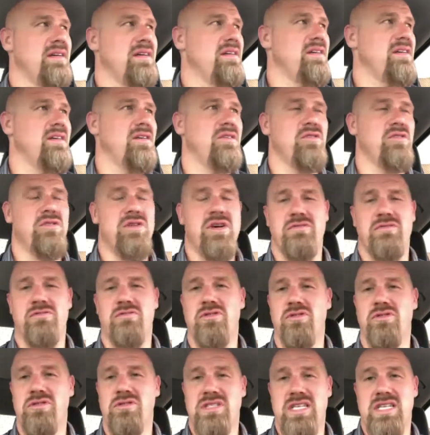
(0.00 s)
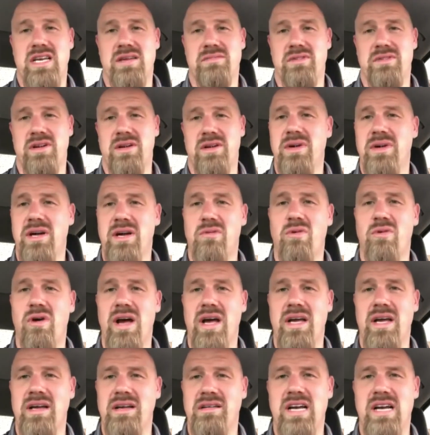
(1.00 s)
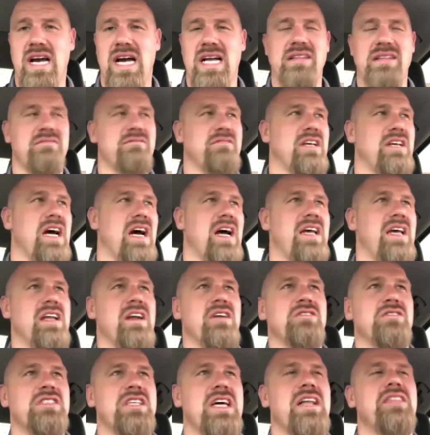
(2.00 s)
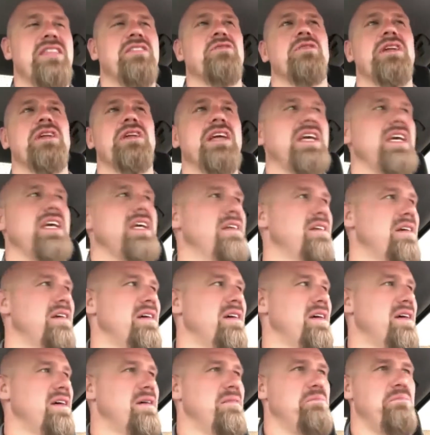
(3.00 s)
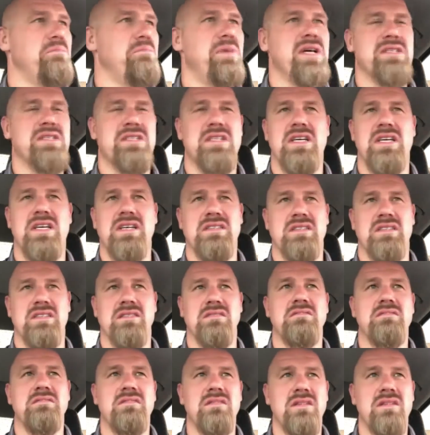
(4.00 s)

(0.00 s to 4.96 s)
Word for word: you know who influenced him in a big way and got got you know sat there and eat biscuits and